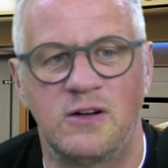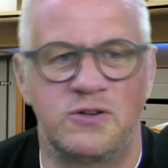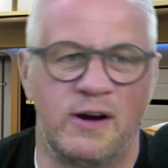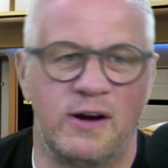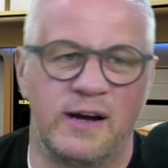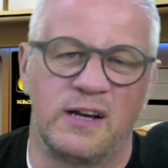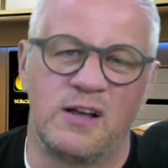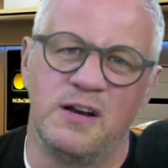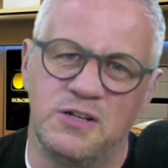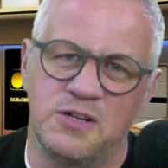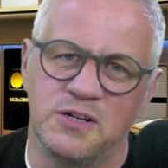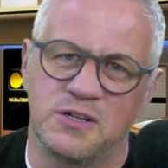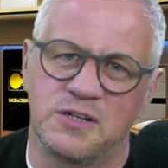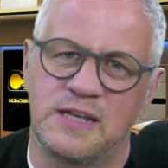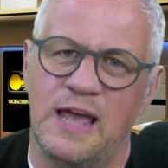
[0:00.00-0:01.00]
Trek kind of
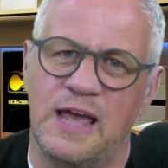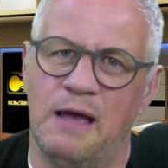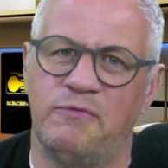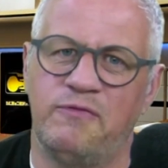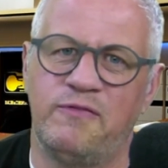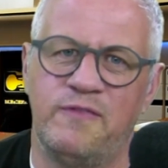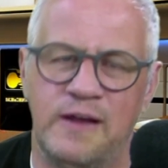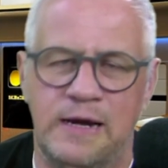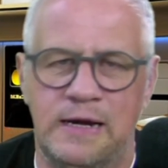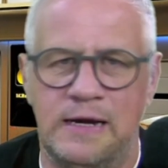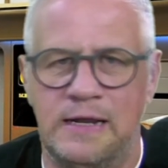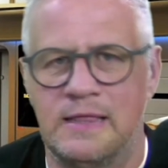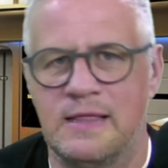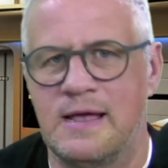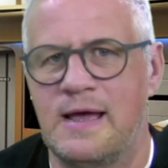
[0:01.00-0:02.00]
just kept
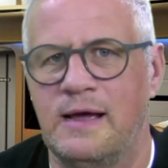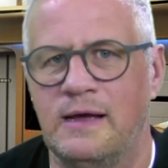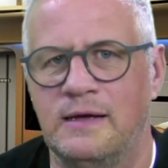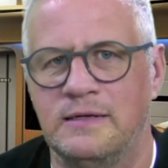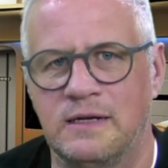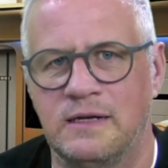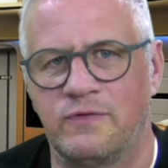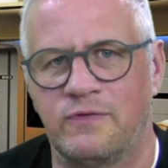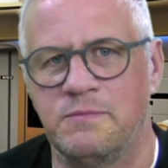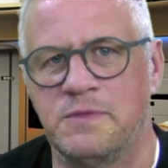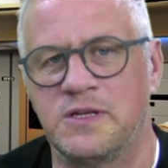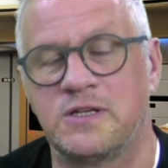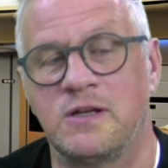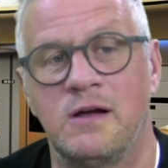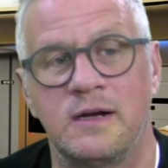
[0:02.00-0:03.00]
feeding that from the
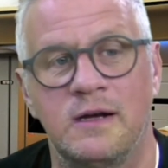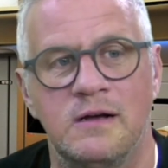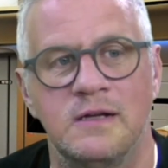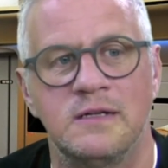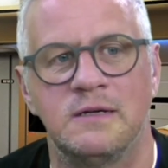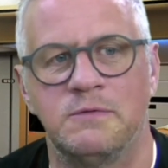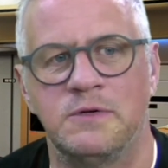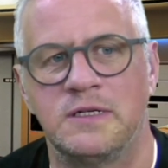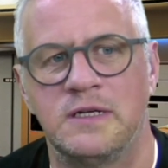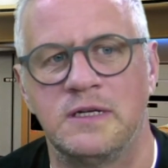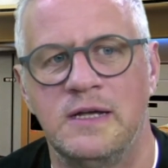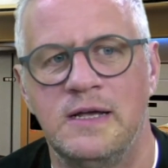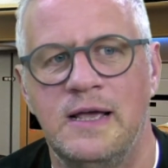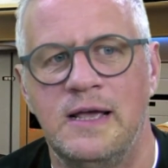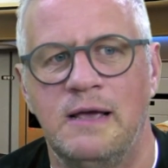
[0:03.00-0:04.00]
sidelines. It was
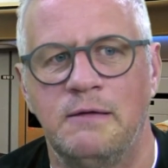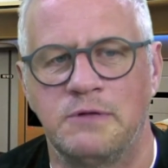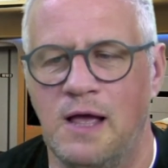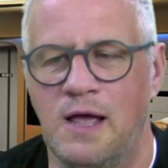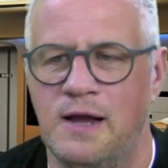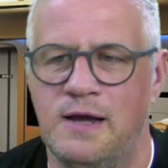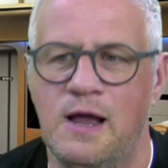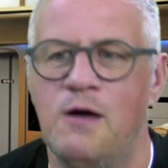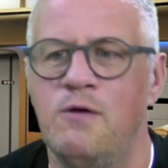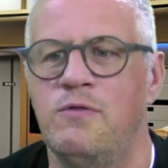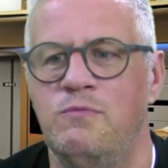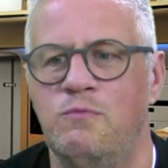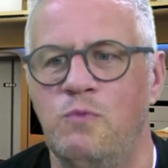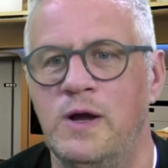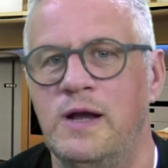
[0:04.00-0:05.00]
like, I know
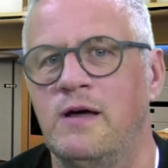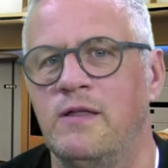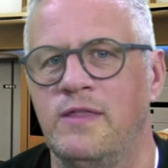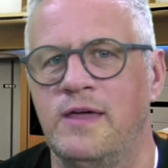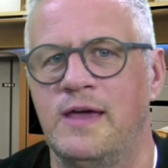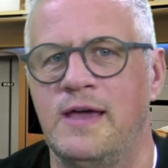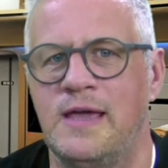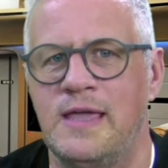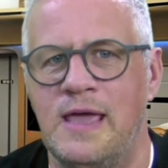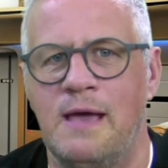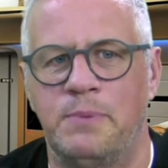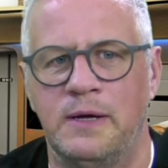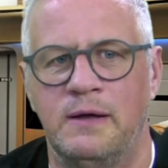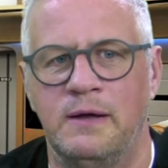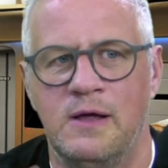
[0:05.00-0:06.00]
we're not there
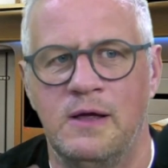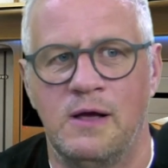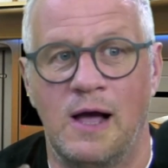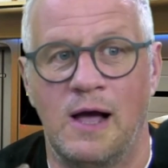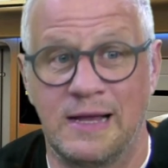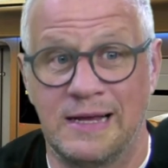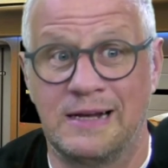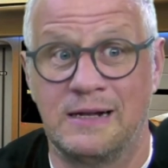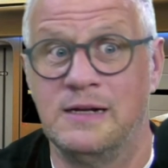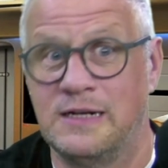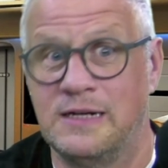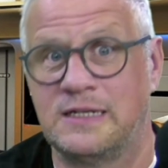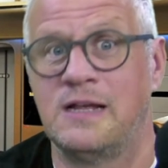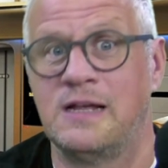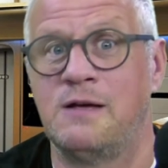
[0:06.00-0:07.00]
yet, but I can
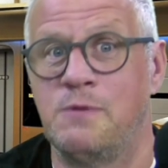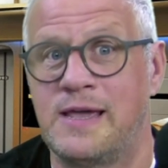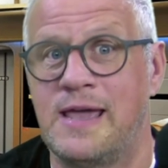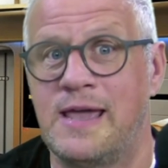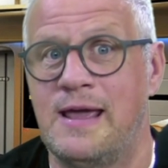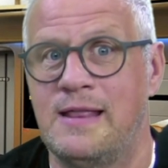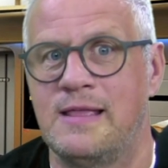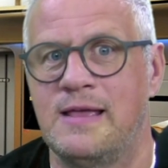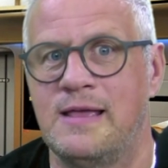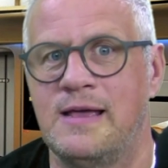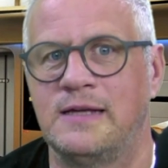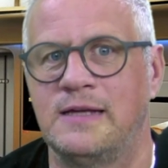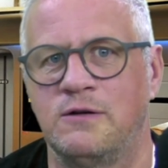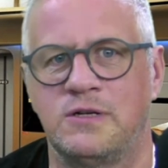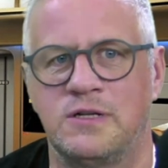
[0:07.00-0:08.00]
clearly see we're getting
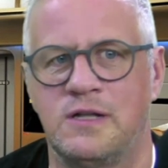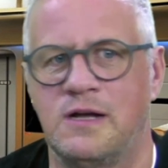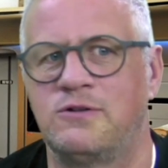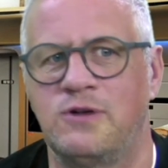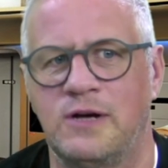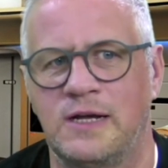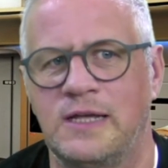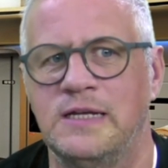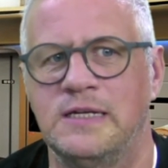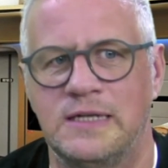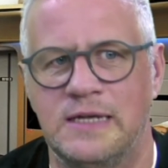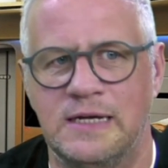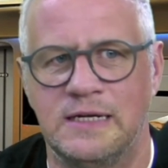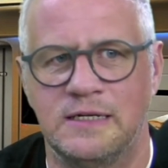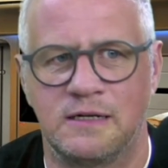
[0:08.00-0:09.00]
there. So Star Trek
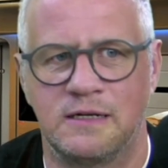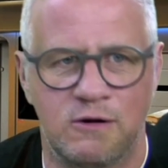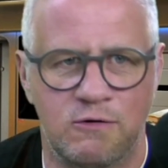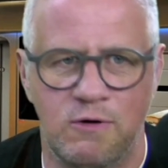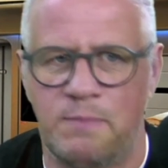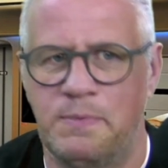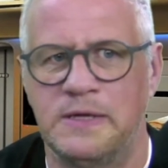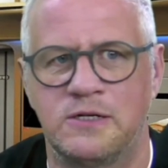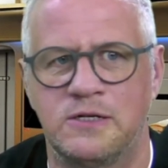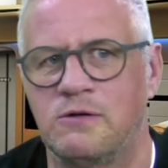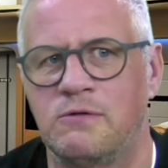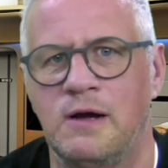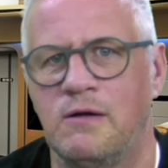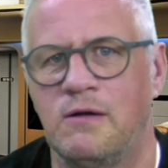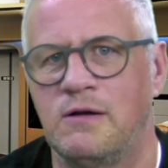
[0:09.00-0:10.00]
is gripping
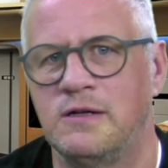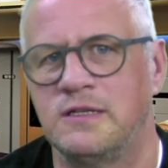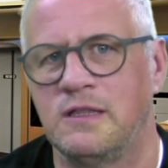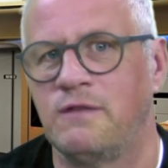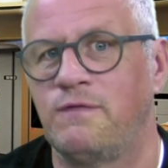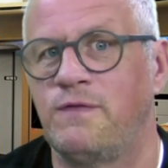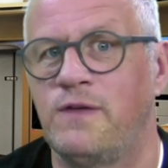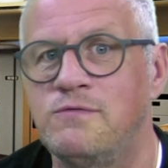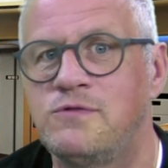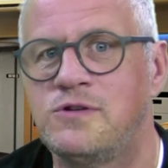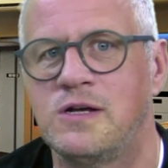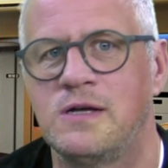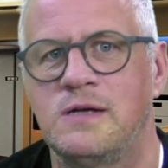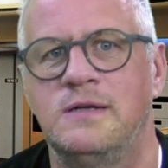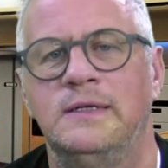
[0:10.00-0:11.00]
storylines of the
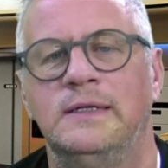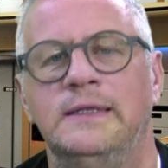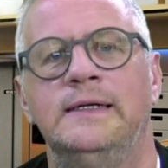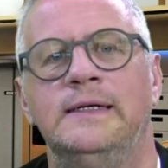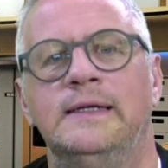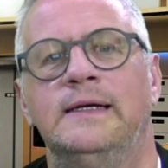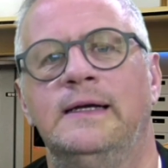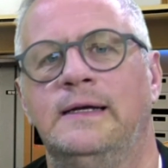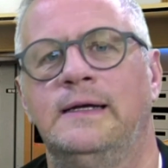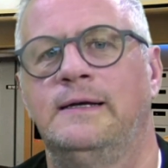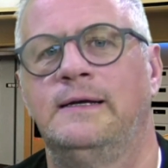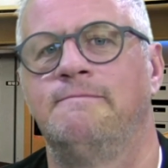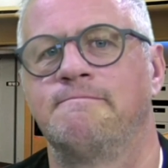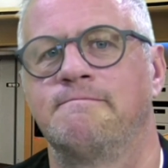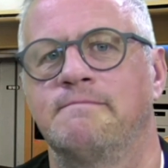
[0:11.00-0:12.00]
future.
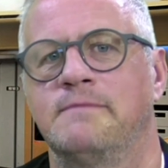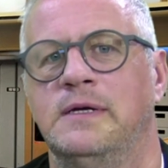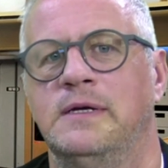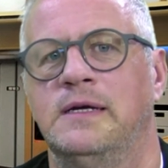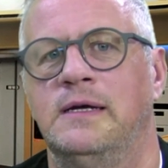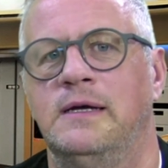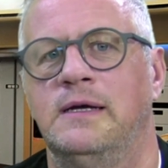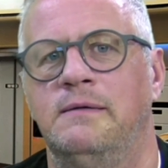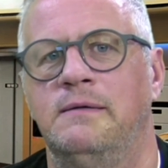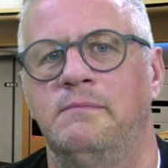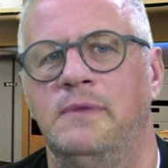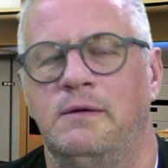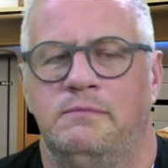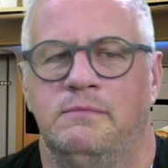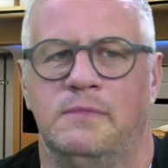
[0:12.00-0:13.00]

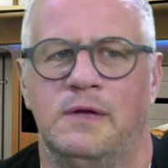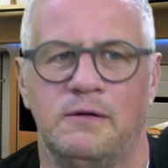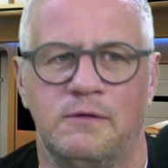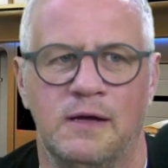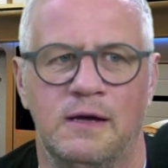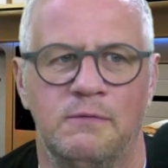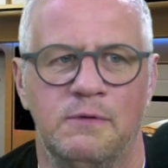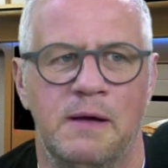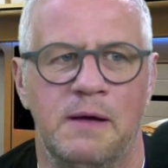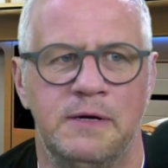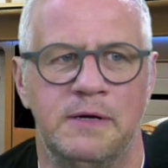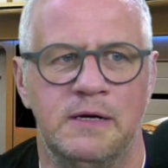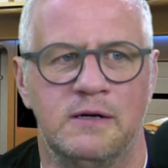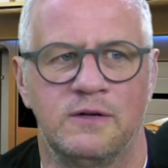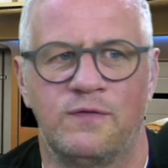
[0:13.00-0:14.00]
Okay, we're
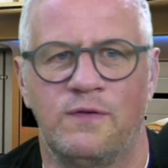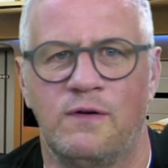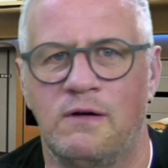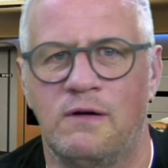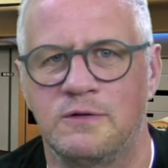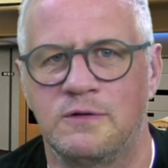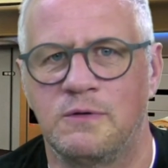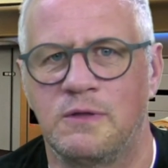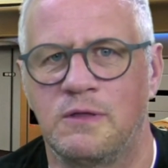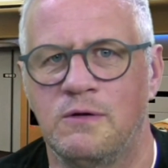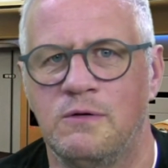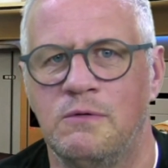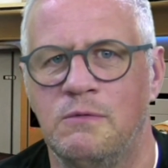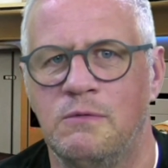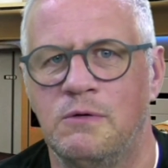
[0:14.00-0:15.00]
maybe not as far on as we
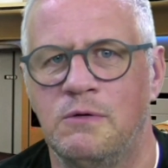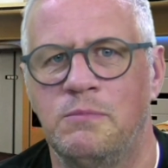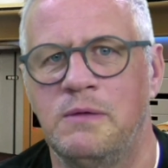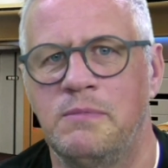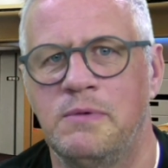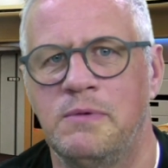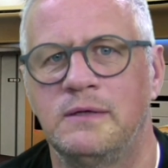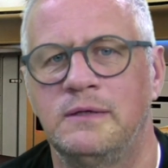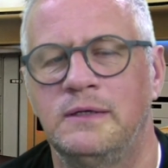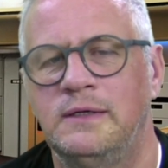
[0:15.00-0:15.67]
thought we would be, but